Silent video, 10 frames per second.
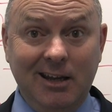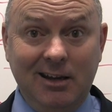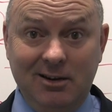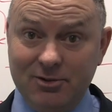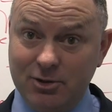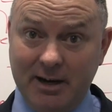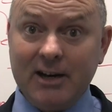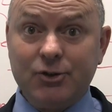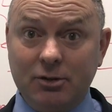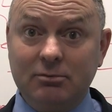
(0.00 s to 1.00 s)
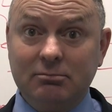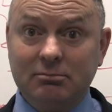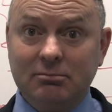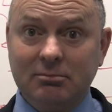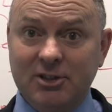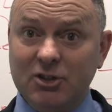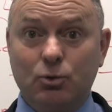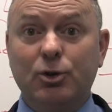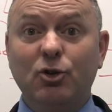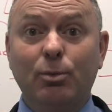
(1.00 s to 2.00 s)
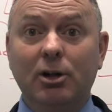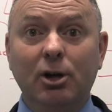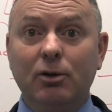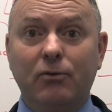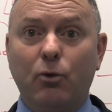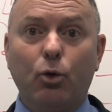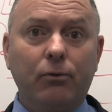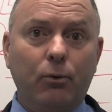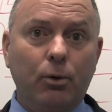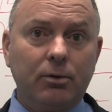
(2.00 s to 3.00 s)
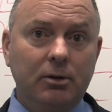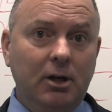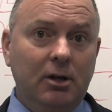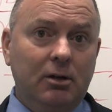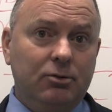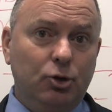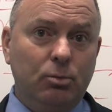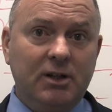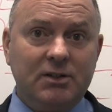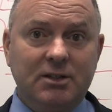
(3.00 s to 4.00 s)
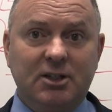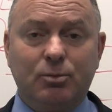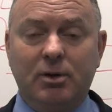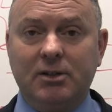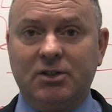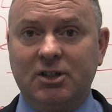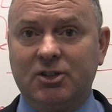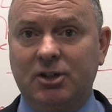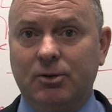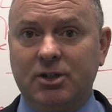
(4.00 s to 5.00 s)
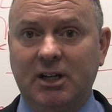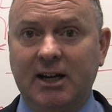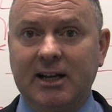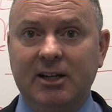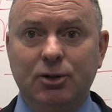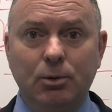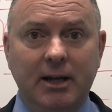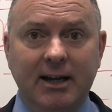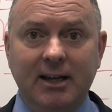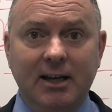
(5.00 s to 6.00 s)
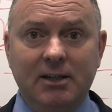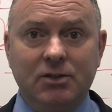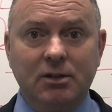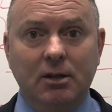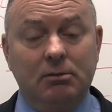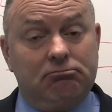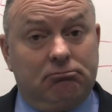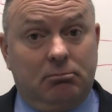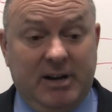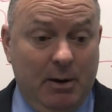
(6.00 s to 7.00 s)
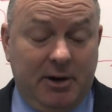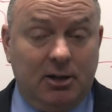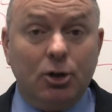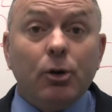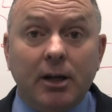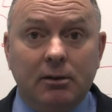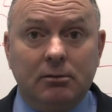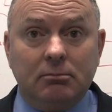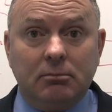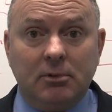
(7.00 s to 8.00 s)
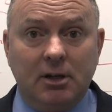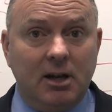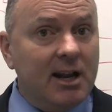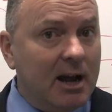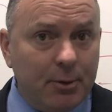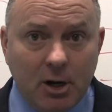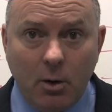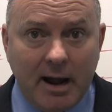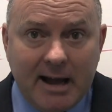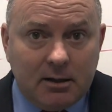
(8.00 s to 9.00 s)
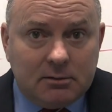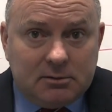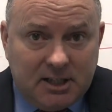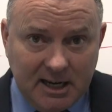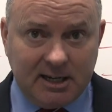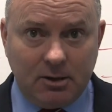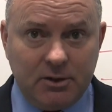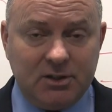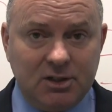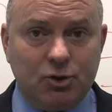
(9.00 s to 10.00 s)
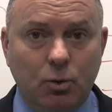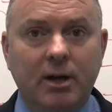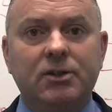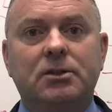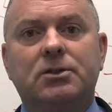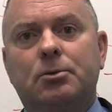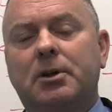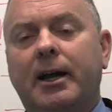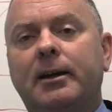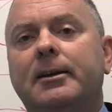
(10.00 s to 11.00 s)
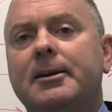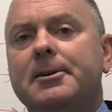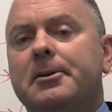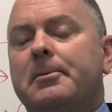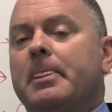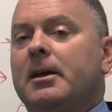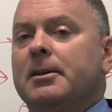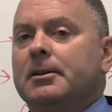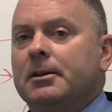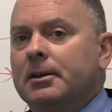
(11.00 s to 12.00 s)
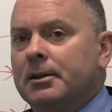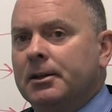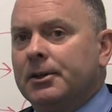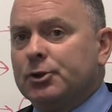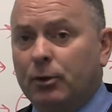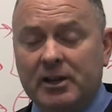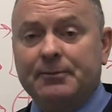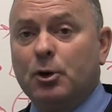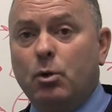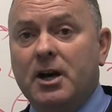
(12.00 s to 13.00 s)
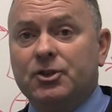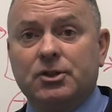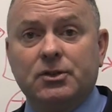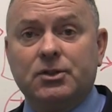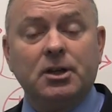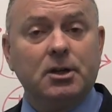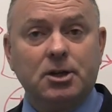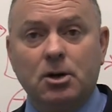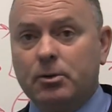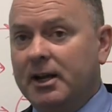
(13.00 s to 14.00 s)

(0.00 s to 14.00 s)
here's your answer. This is what you've been looking for 2 months, 6 months, 6 years, a decade, 2 decades. Now we can do it. Now we know how to take care of these situations, okay? So if you have any questions, don't